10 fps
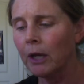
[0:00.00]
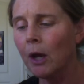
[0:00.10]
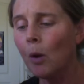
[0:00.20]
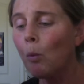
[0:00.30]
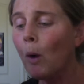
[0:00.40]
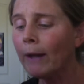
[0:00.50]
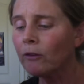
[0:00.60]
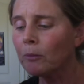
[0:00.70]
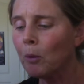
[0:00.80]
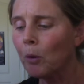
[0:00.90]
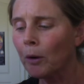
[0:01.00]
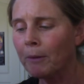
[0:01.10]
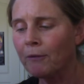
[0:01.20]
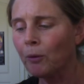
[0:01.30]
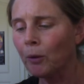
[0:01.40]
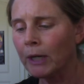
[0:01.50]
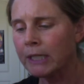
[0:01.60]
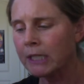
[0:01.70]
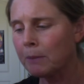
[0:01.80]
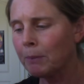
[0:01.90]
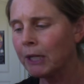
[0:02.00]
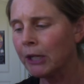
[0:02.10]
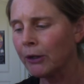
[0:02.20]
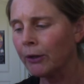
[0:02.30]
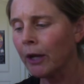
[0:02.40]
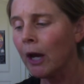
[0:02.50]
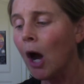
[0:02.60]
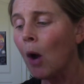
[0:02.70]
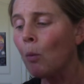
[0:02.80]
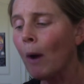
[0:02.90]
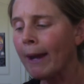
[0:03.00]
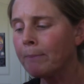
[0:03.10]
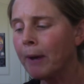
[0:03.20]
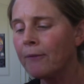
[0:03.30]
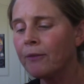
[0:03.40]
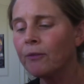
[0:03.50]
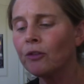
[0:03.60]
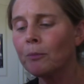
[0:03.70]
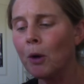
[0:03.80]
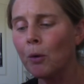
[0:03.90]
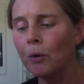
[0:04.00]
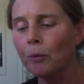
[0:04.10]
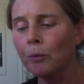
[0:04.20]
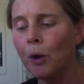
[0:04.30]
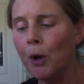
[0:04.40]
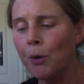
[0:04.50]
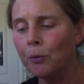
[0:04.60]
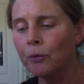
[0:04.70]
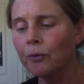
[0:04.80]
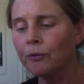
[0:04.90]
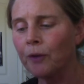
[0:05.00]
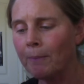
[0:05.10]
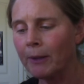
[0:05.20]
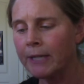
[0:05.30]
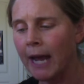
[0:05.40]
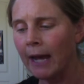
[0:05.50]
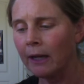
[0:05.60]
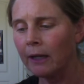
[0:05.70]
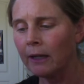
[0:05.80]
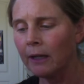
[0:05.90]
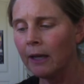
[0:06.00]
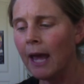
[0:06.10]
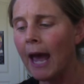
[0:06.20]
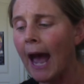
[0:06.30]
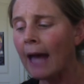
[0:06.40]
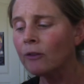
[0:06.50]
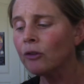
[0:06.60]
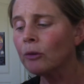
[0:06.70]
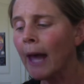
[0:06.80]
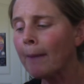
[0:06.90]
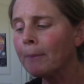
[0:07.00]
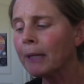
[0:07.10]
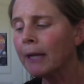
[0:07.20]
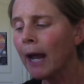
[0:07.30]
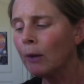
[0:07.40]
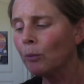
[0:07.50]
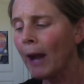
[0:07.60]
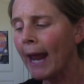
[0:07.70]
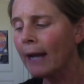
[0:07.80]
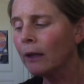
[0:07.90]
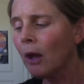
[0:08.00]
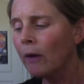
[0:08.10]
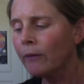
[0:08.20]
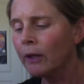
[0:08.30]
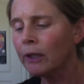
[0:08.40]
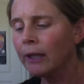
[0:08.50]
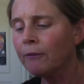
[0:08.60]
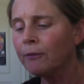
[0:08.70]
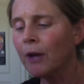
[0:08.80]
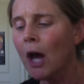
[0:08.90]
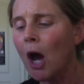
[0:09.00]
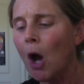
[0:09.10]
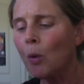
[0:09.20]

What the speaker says: Once more before it disappeared, a white puff of smoke rose from the deck. As Eulapi and I ran along the cliff, a